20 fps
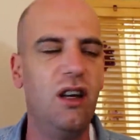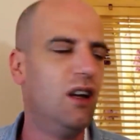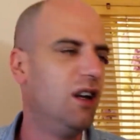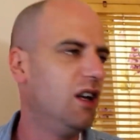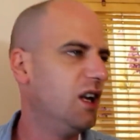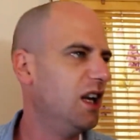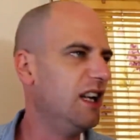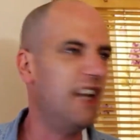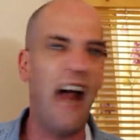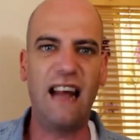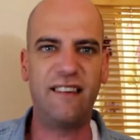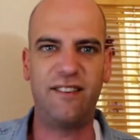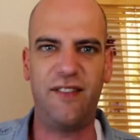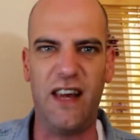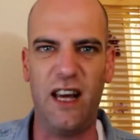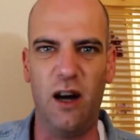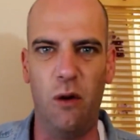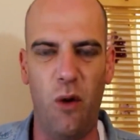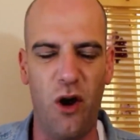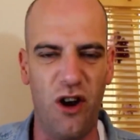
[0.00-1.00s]
Last thing
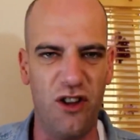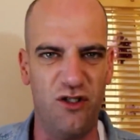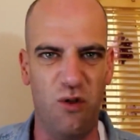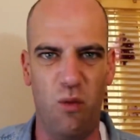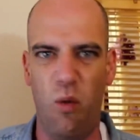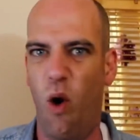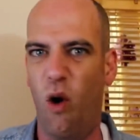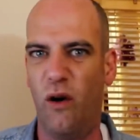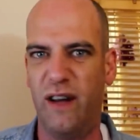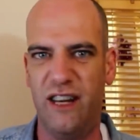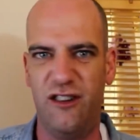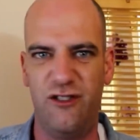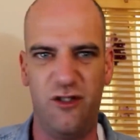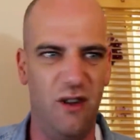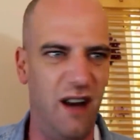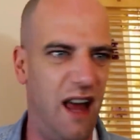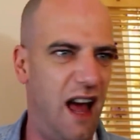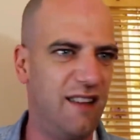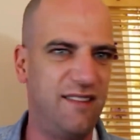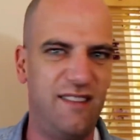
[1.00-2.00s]
I wanted to walk into
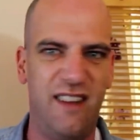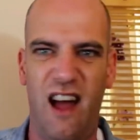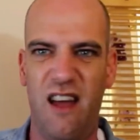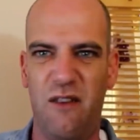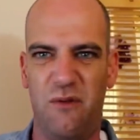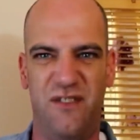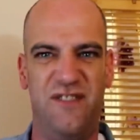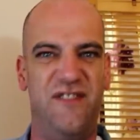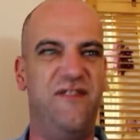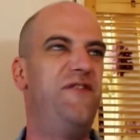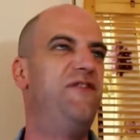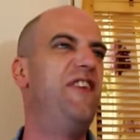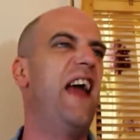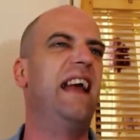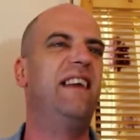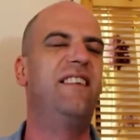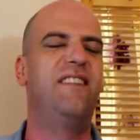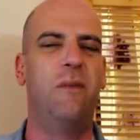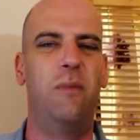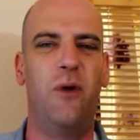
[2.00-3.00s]
last night was
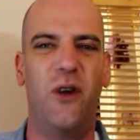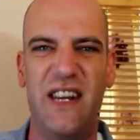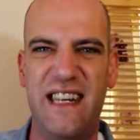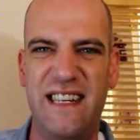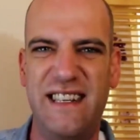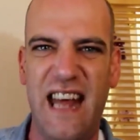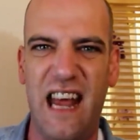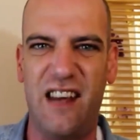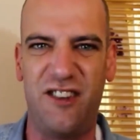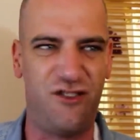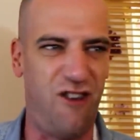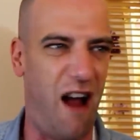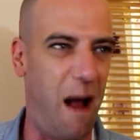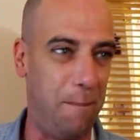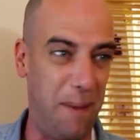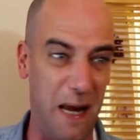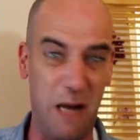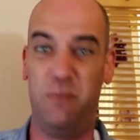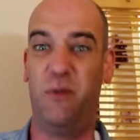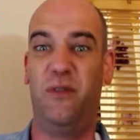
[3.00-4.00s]
this, a bloody diss rap,
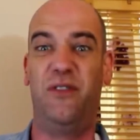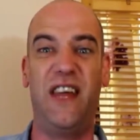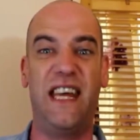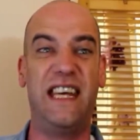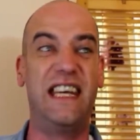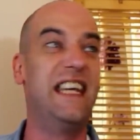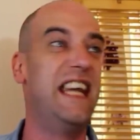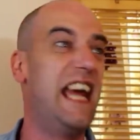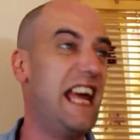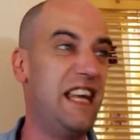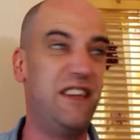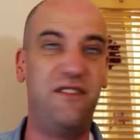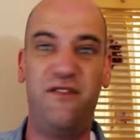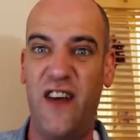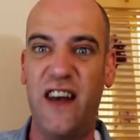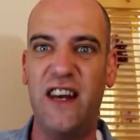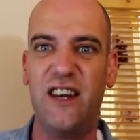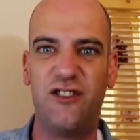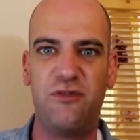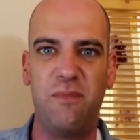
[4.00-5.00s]
people thinking he's
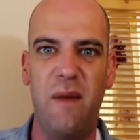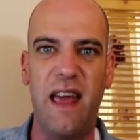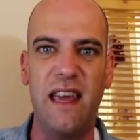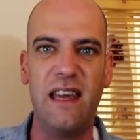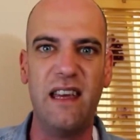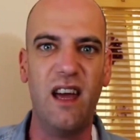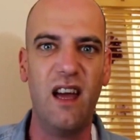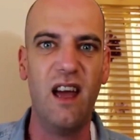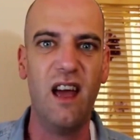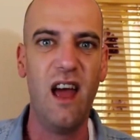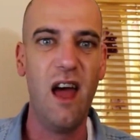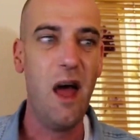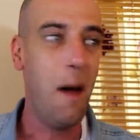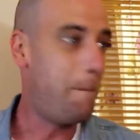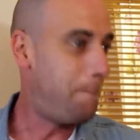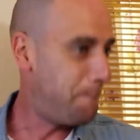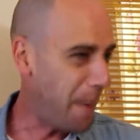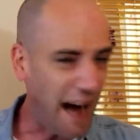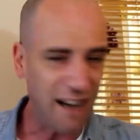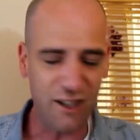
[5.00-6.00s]
finished me.
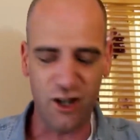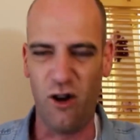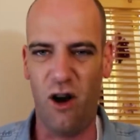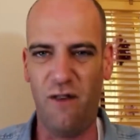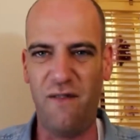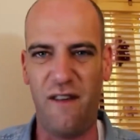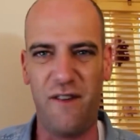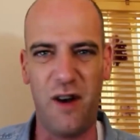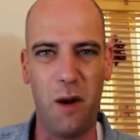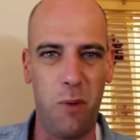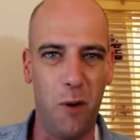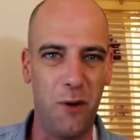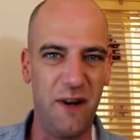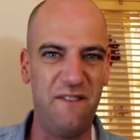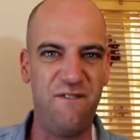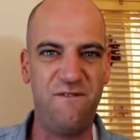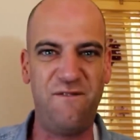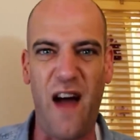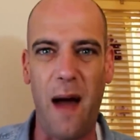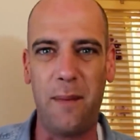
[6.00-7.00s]
Bad enough having a bloody
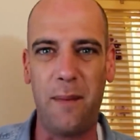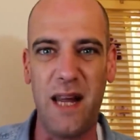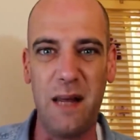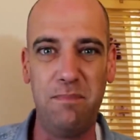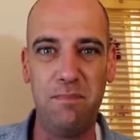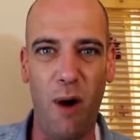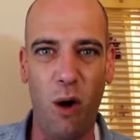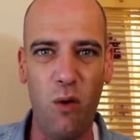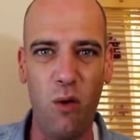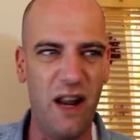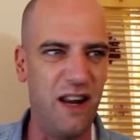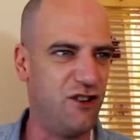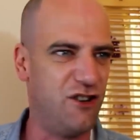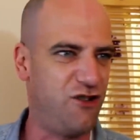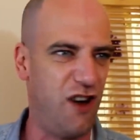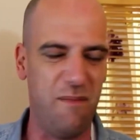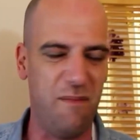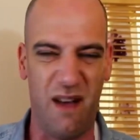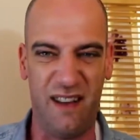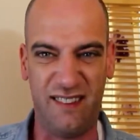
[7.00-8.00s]
family bowling
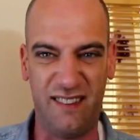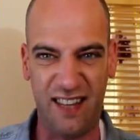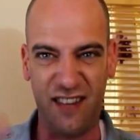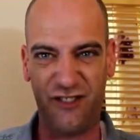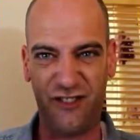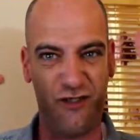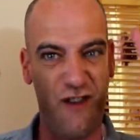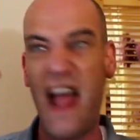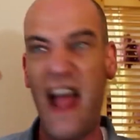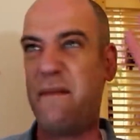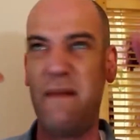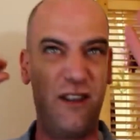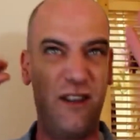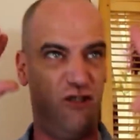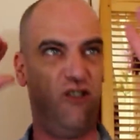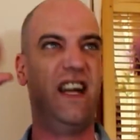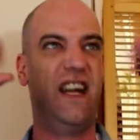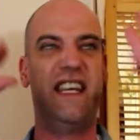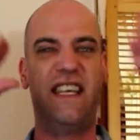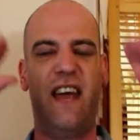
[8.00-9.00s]
trip. My sister Amy's
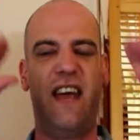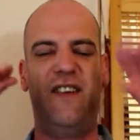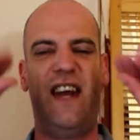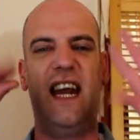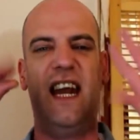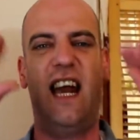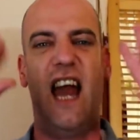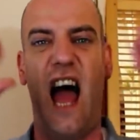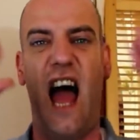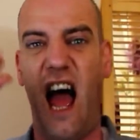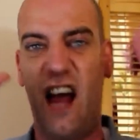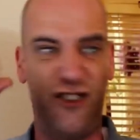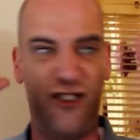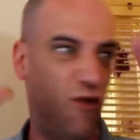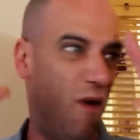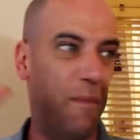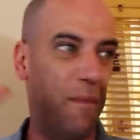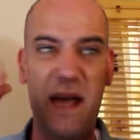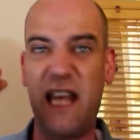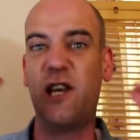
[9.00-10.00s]
already given it large. Oh,
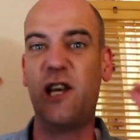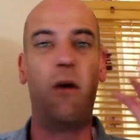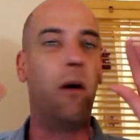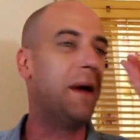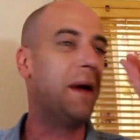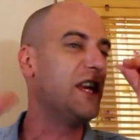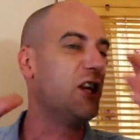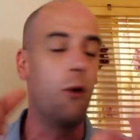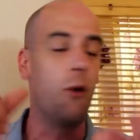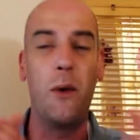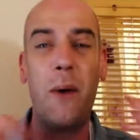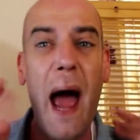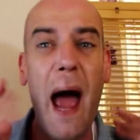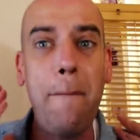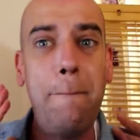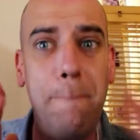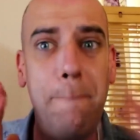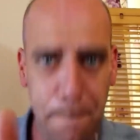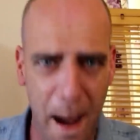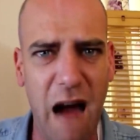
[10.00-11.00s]
I beat you. We
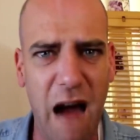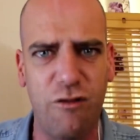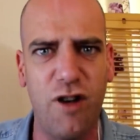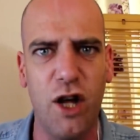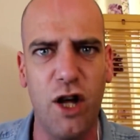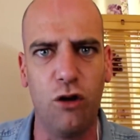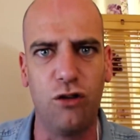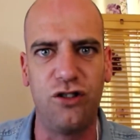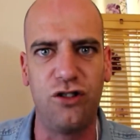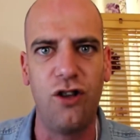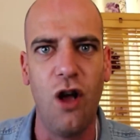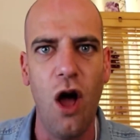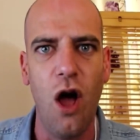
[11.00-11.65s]
have barriers